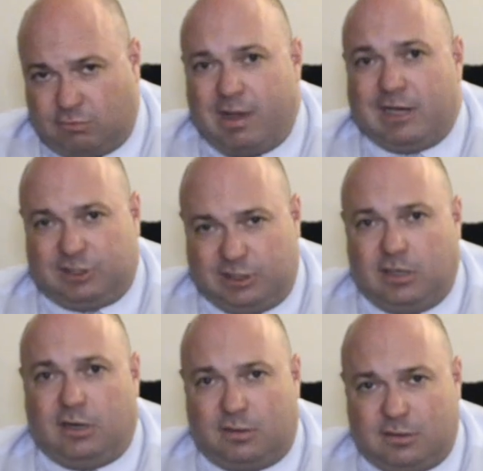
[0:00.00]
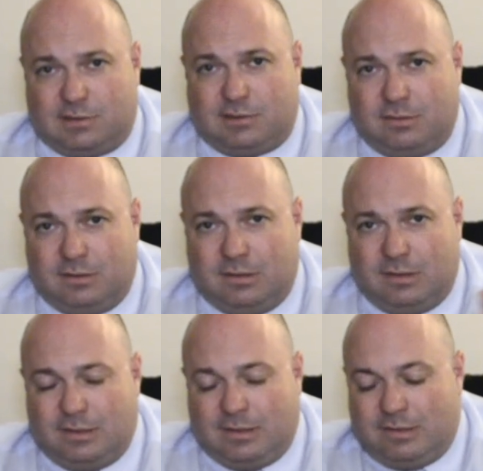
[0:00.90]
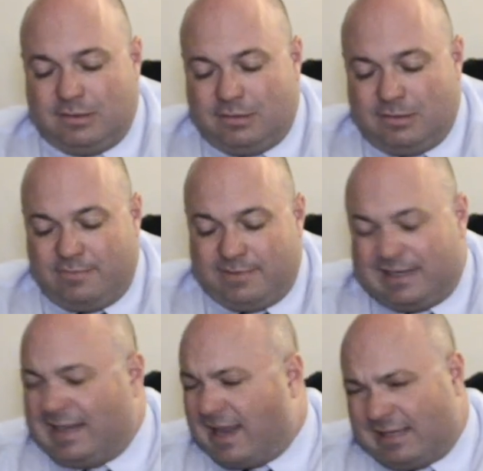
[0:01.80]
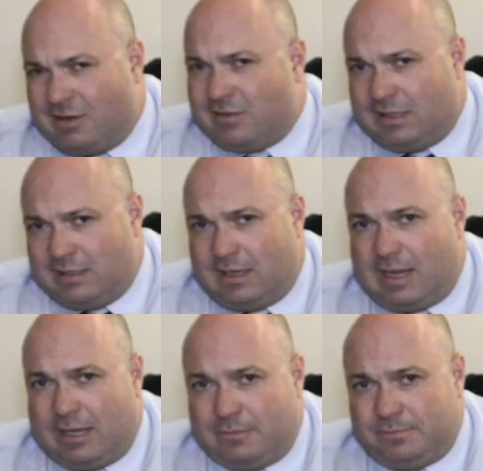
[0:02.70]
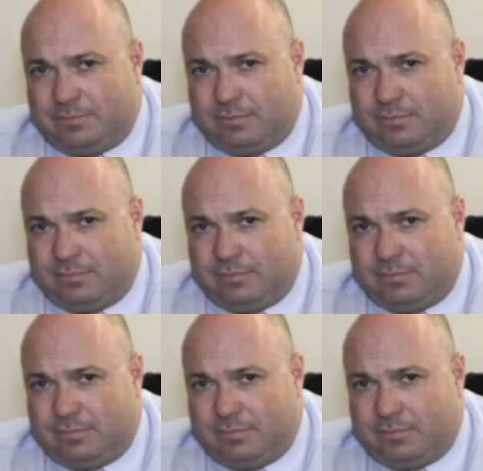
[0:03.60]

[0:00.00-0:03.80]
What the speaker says: question theirs. It's a lot that goes into that.